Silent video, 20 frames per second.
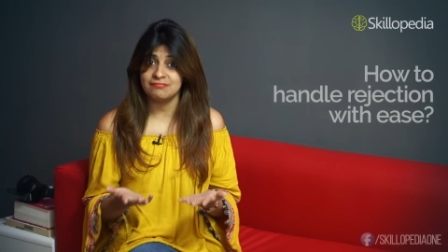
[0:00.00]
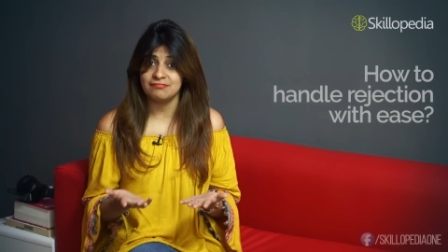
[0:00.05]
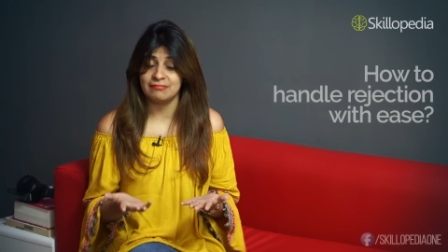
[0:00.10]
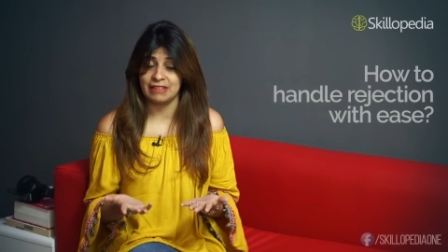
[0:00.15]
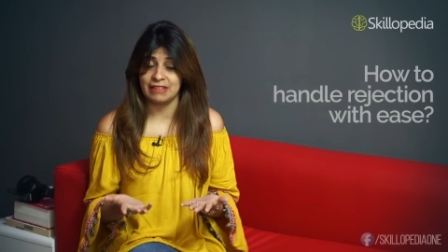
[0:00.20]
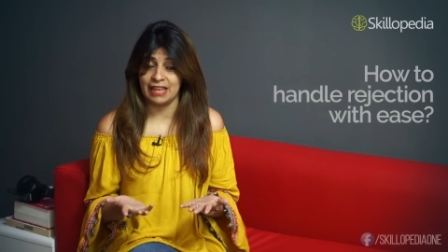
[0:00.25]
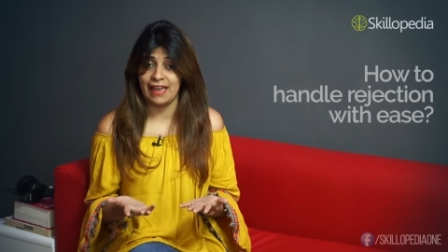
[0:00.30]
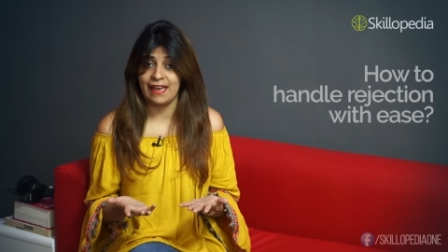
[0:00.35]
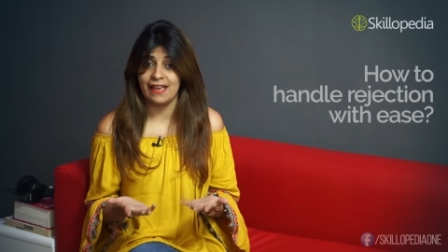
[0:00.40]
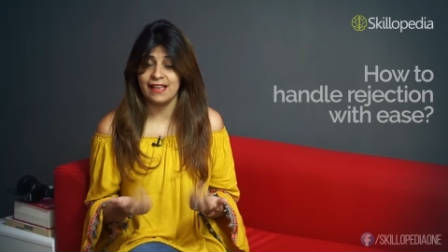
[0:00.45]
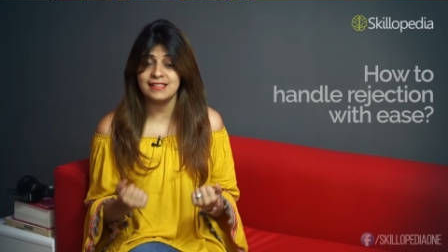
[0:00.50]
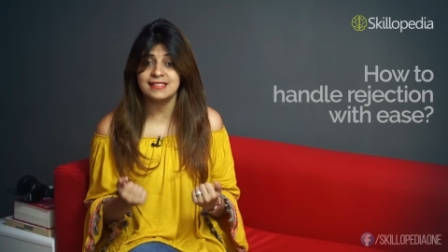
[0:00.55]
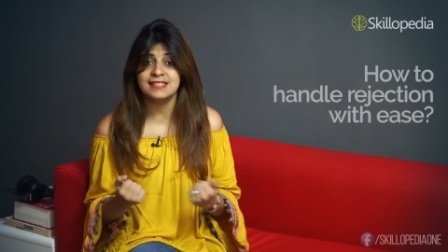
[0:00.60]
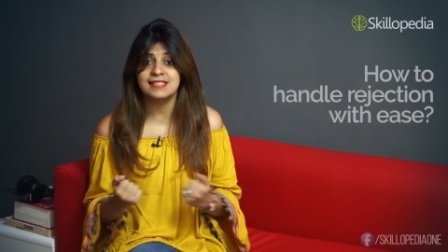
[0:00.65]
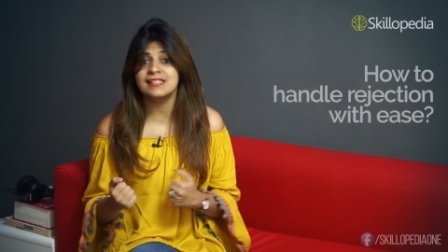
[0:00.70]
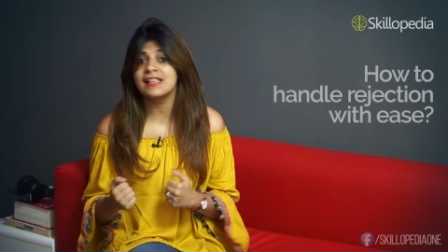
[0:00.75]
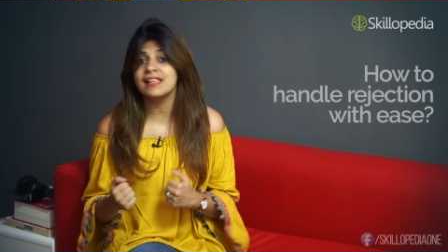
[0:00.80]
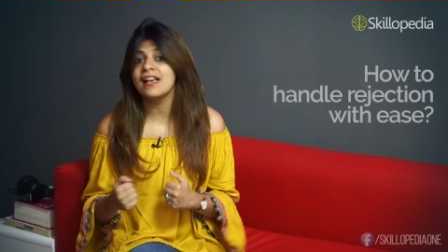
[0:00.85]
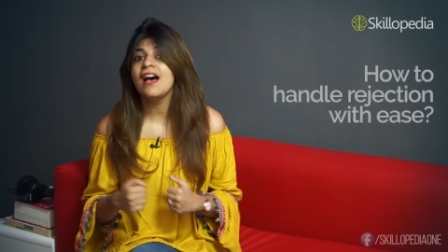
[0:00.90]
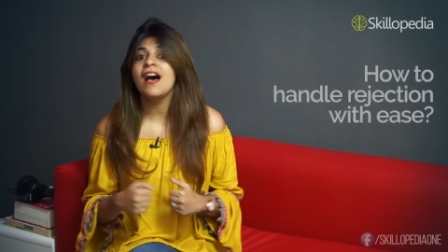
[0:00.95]

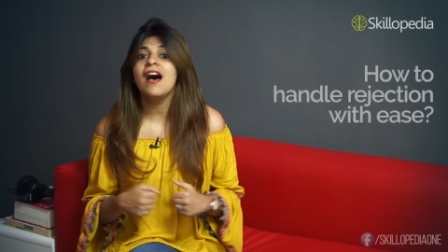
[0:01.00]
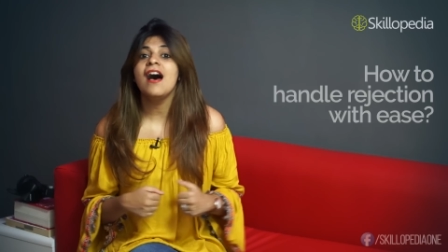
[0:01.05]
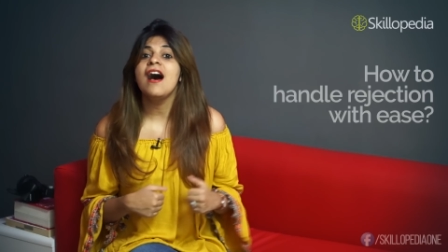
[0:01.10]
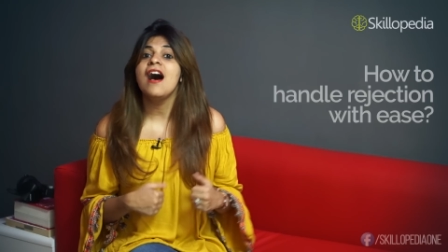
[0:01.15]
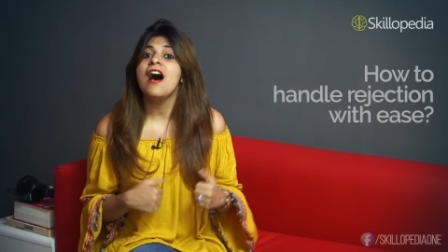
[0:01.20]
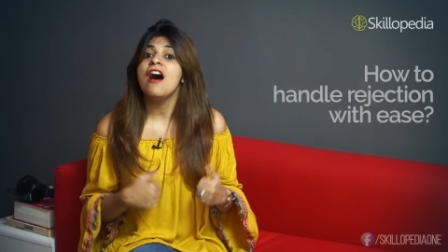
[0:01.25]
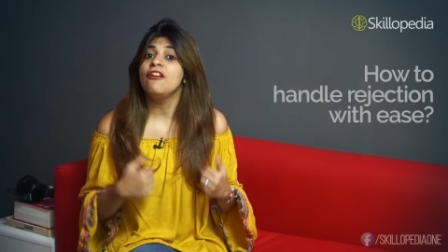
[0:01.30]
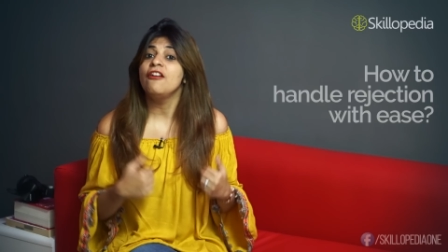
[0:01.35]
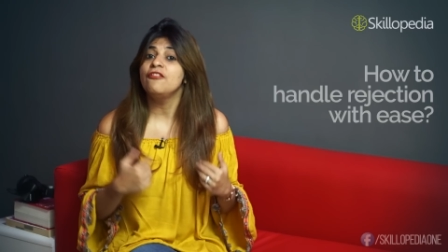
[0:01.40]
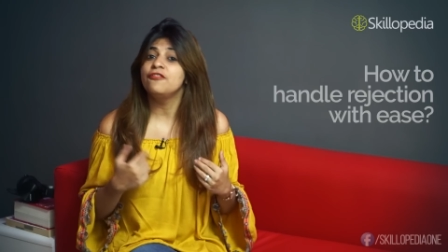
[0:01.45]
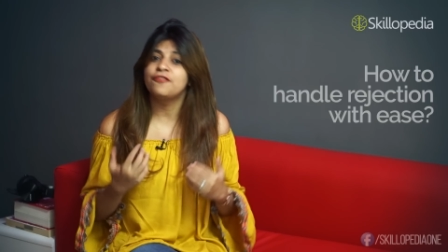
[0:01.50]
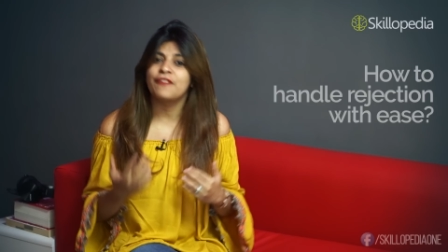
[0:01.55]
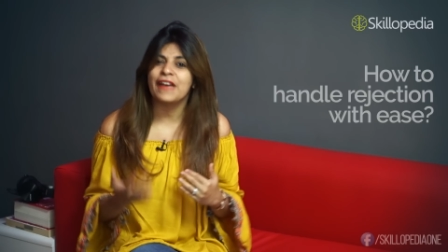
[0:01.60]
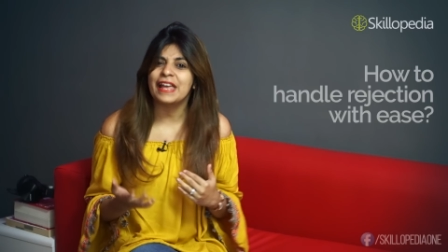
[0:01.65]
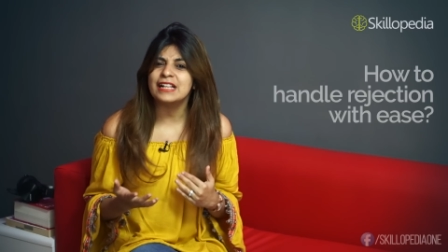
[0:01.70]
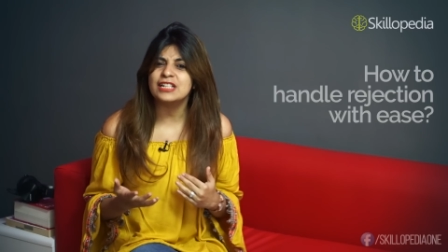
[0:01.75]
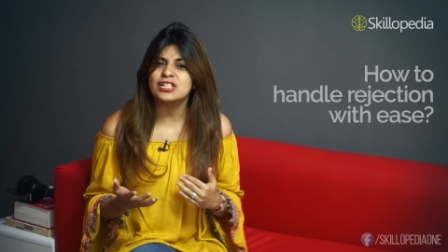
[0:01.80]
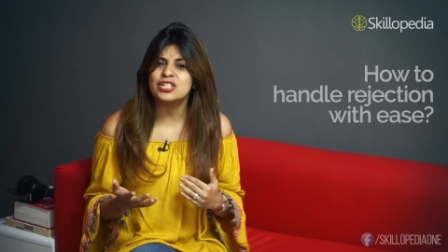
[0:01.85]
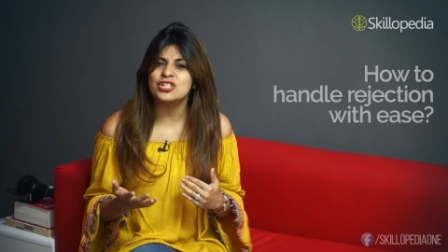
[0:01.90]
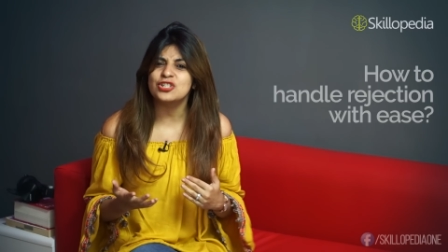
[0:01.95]
yes,
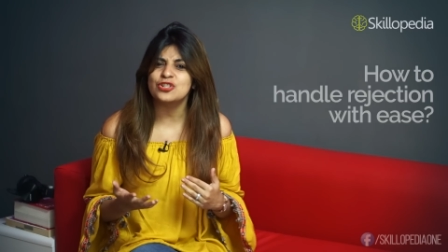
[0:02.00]
failed